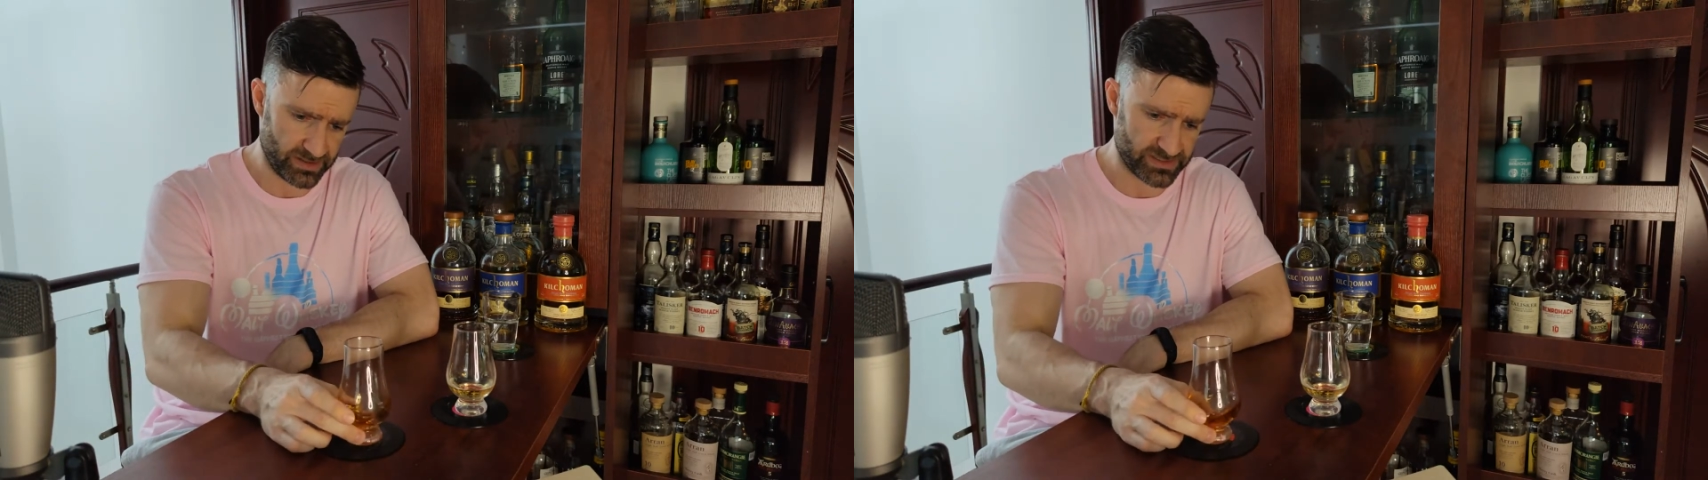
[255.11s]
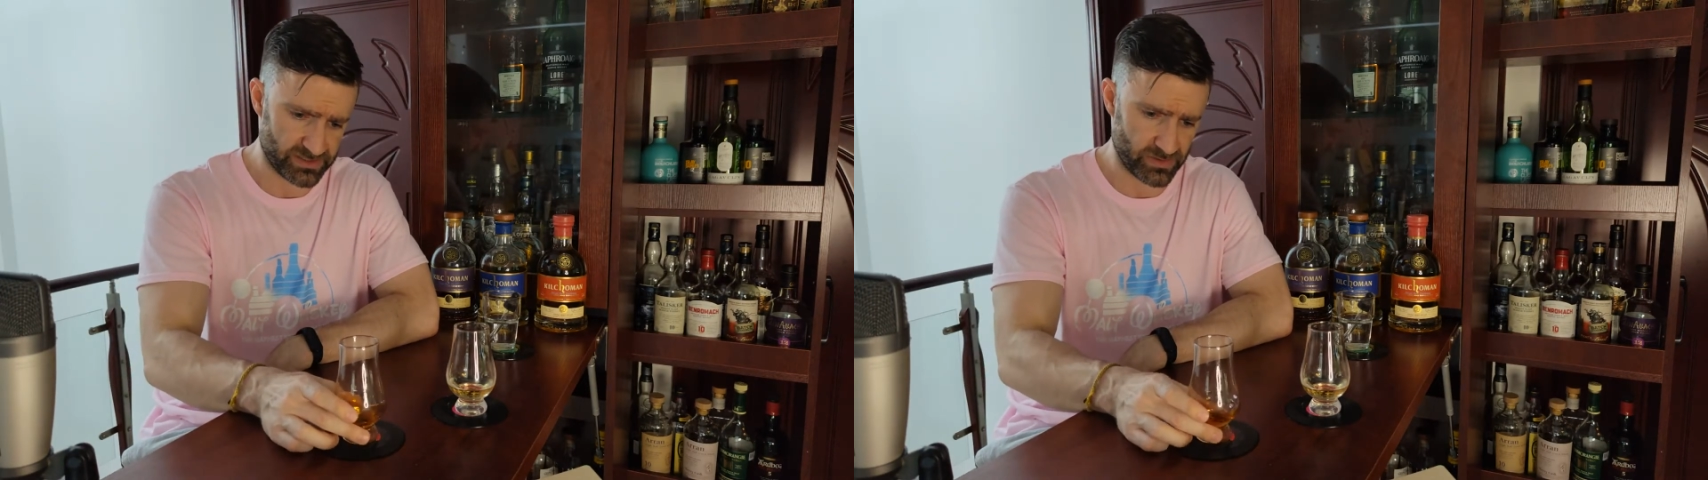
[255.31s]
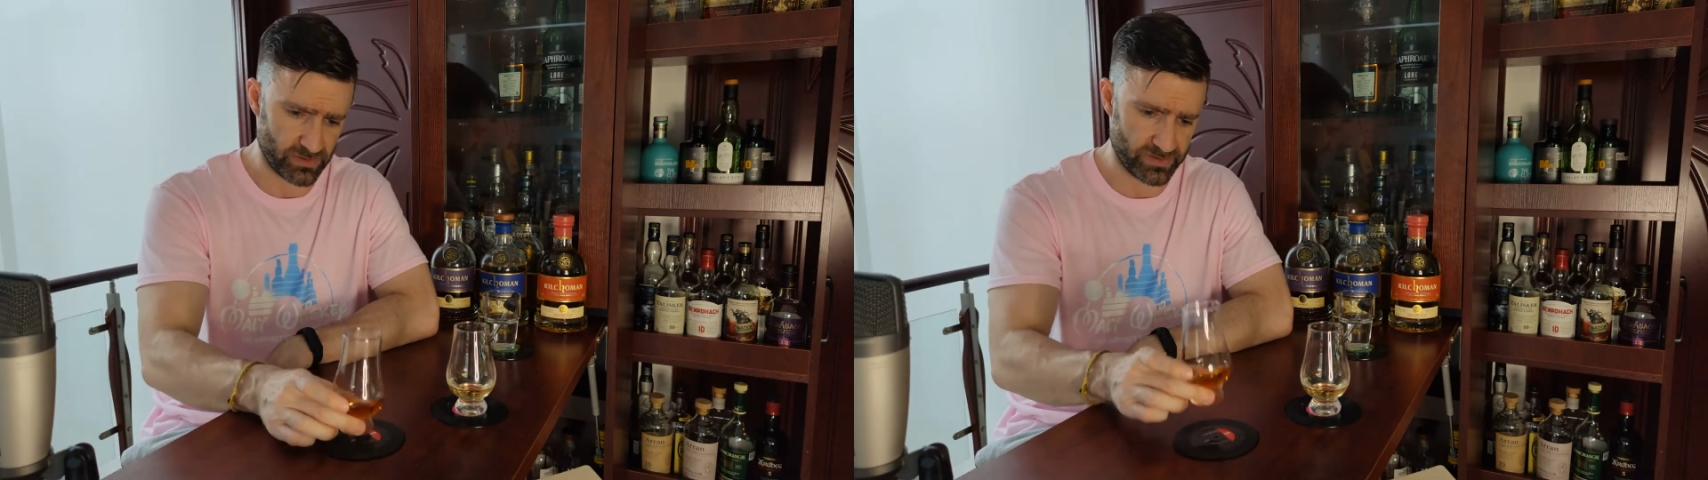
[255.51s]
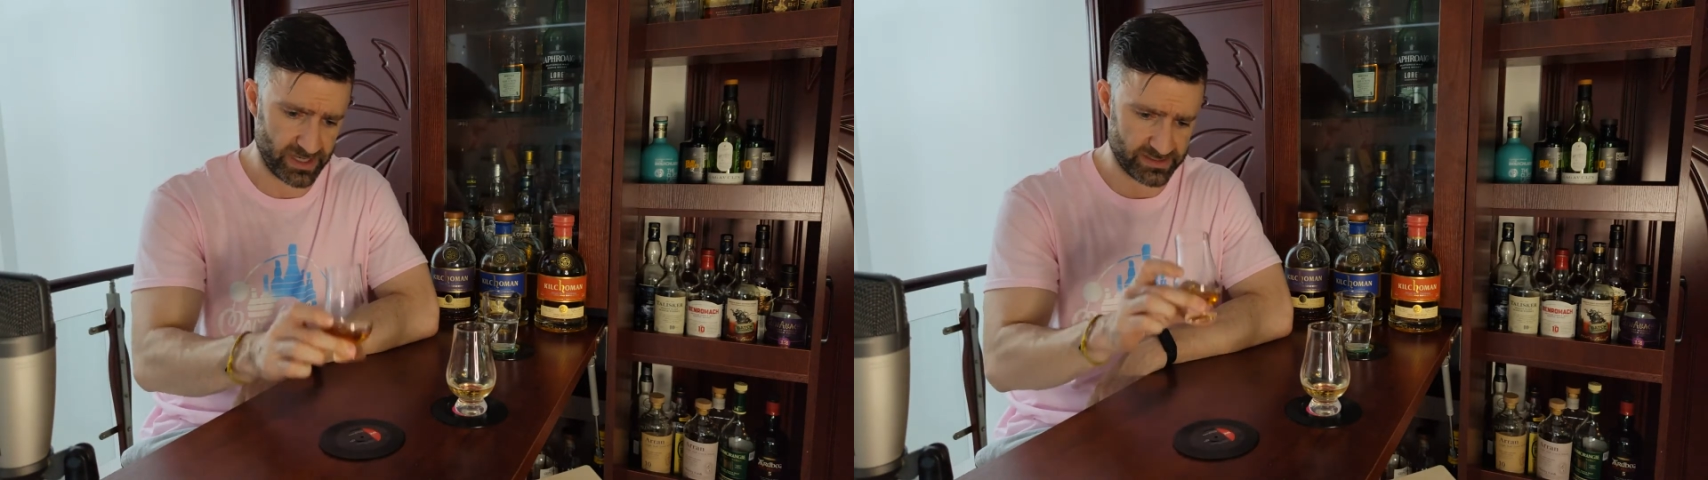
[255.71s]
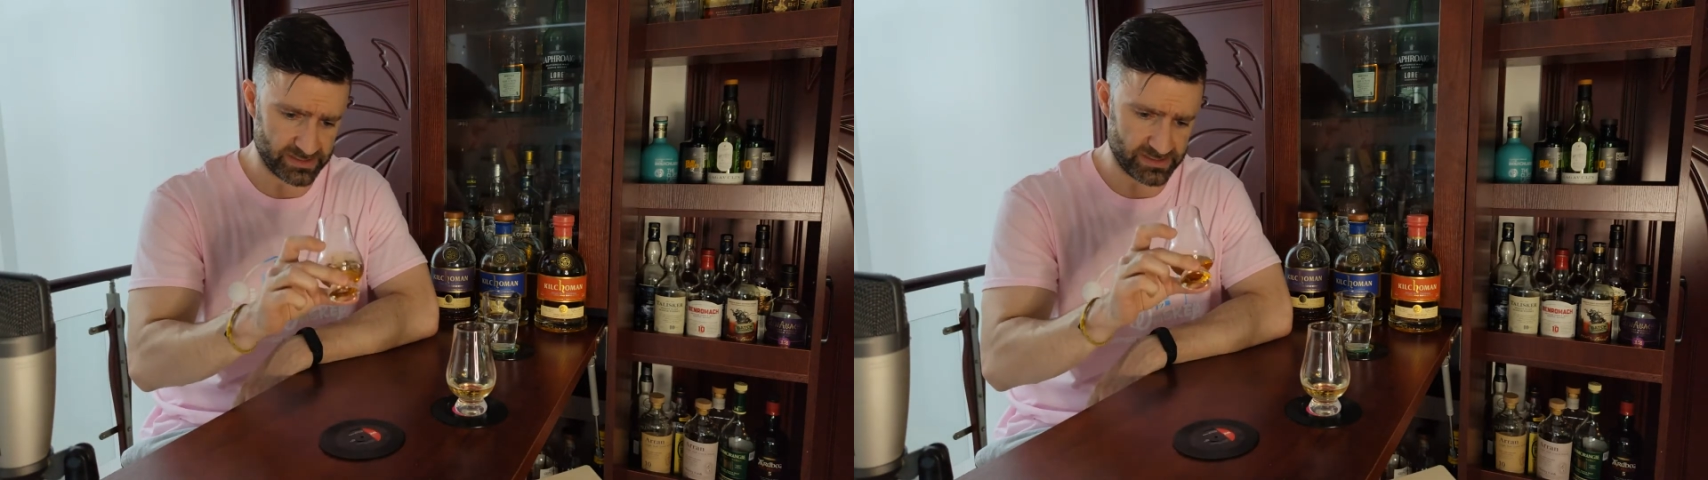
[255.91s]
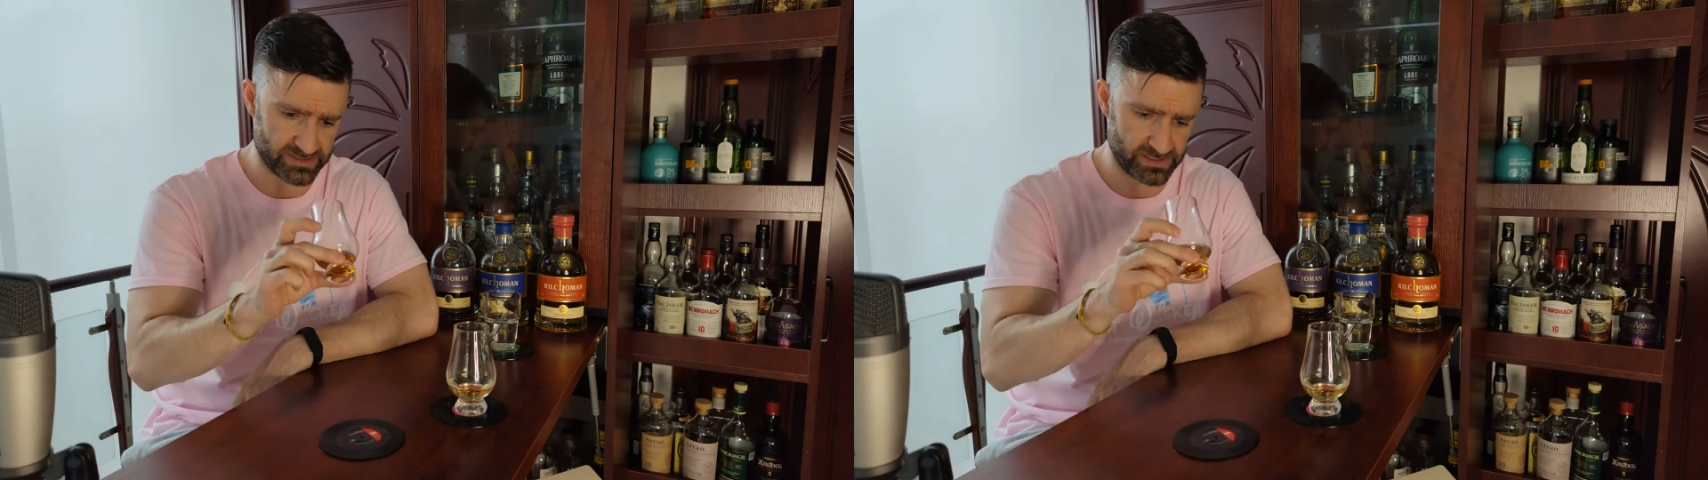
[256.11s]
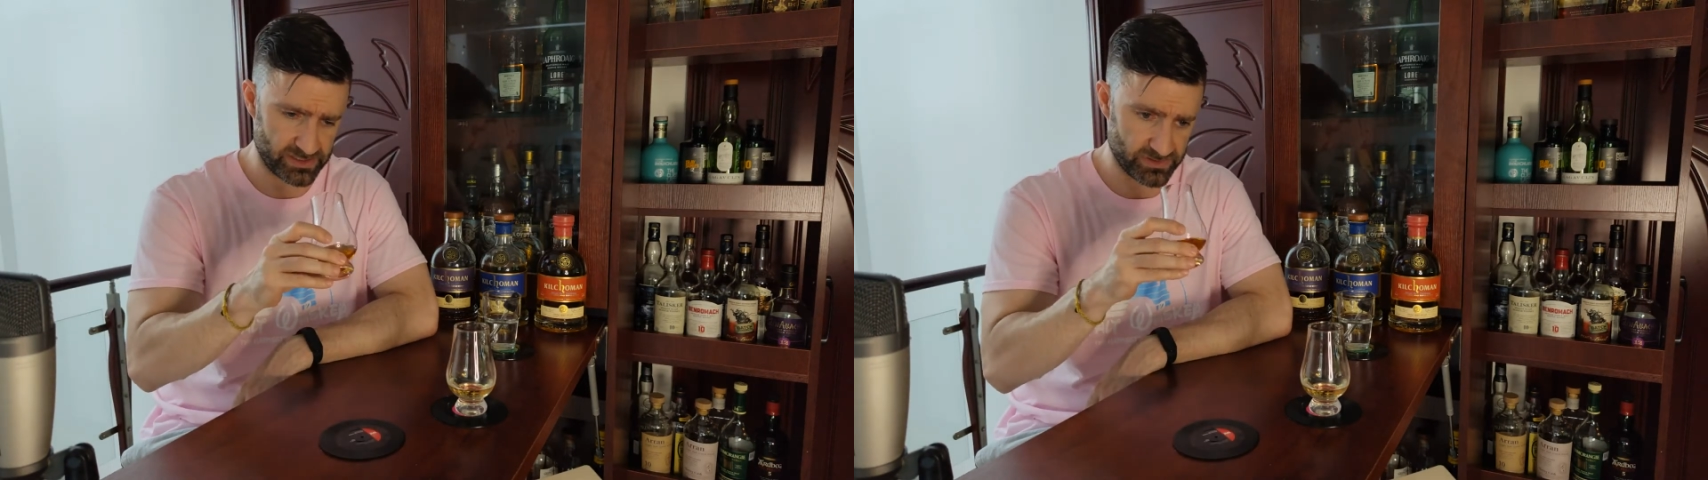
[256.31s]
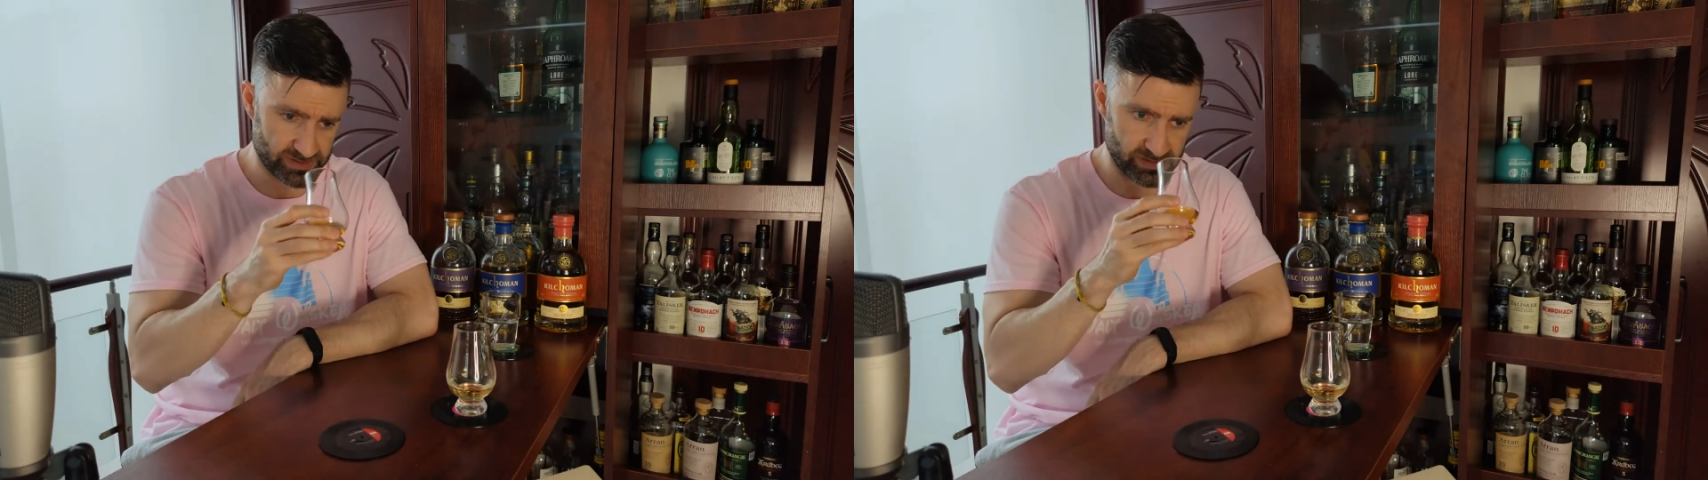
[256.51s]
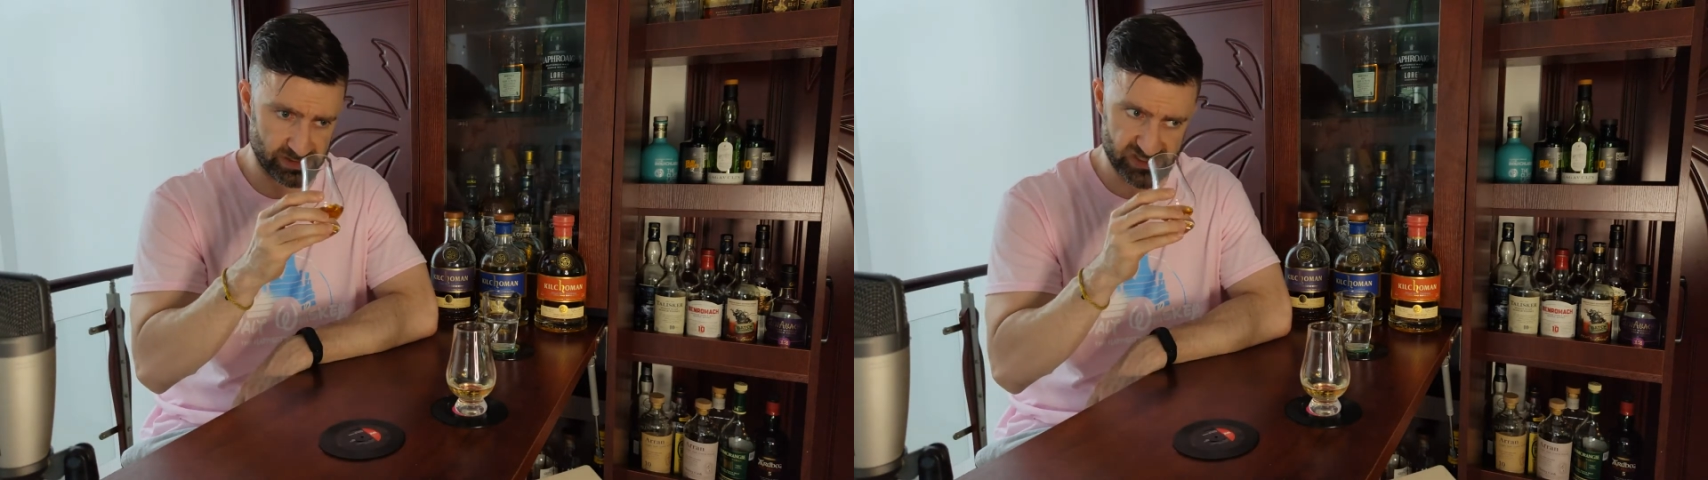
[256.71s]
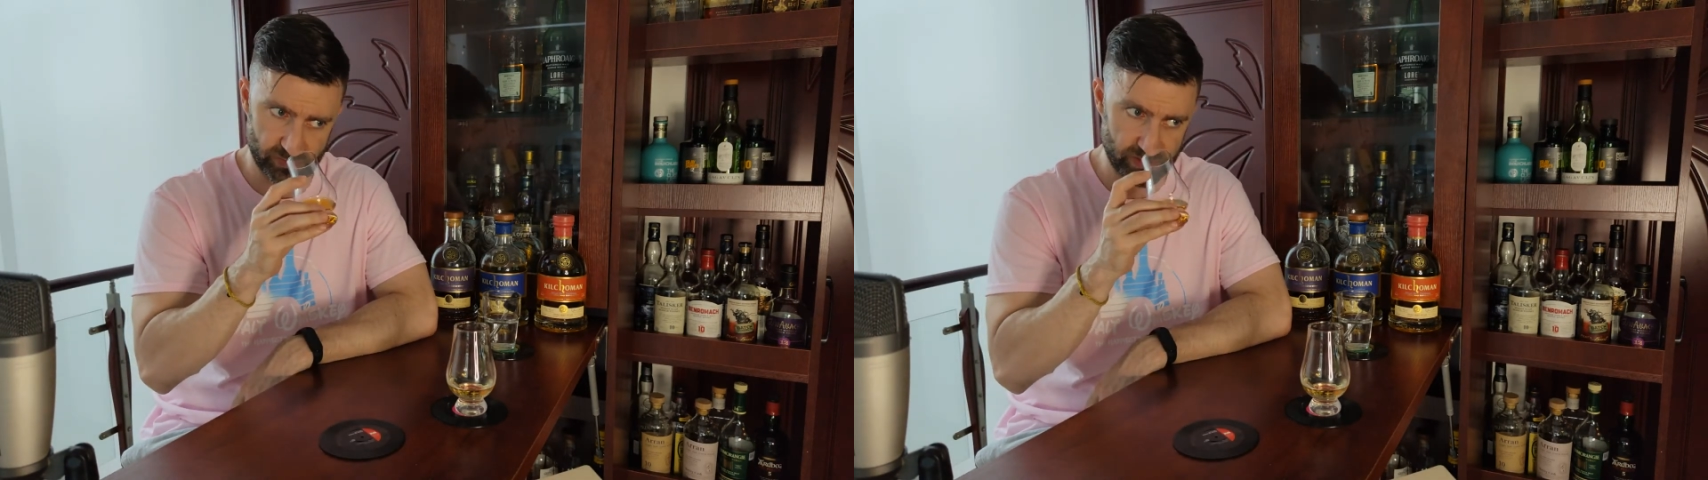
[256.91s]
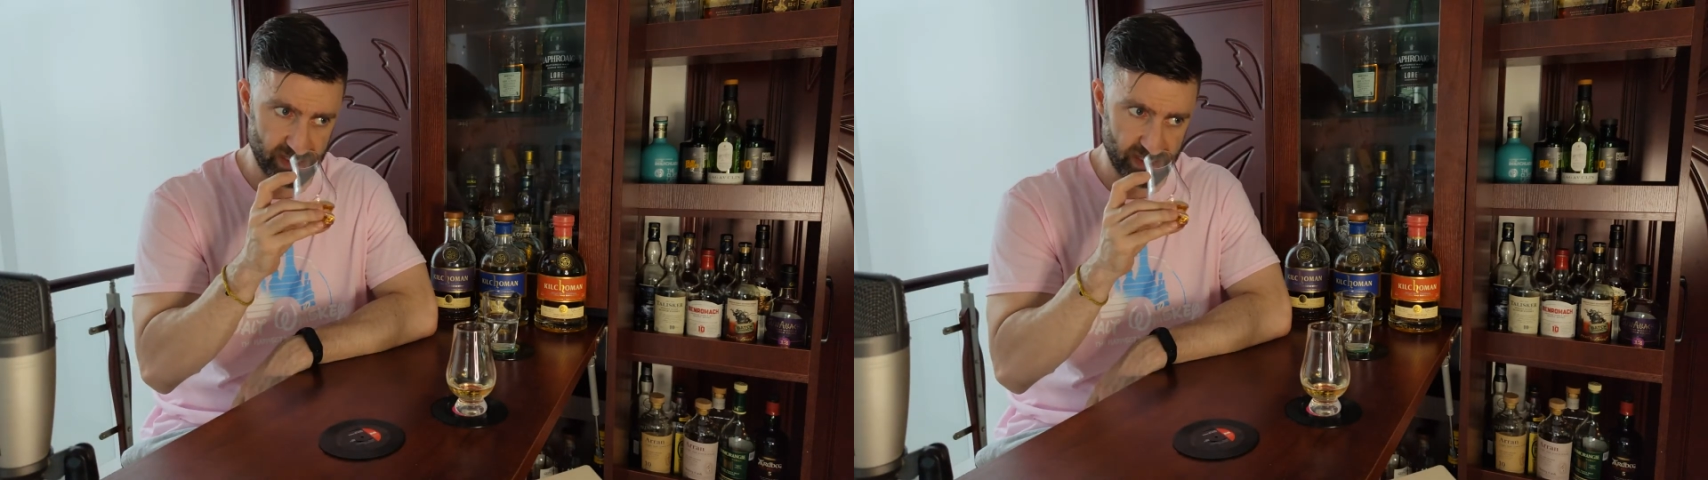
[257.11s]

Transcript: So that is the nose on this one.